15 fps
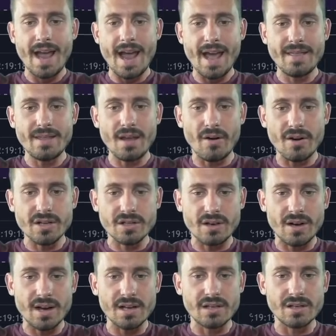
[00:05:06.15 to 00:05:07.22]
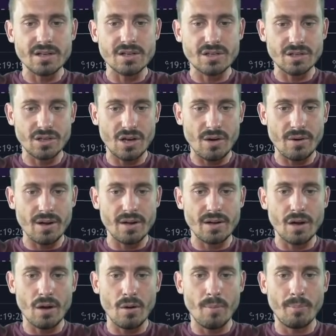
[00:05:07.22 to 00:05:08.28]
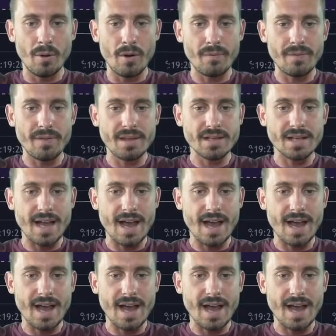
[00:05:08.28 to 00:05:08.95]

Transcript: and the RSI does, you know, go above this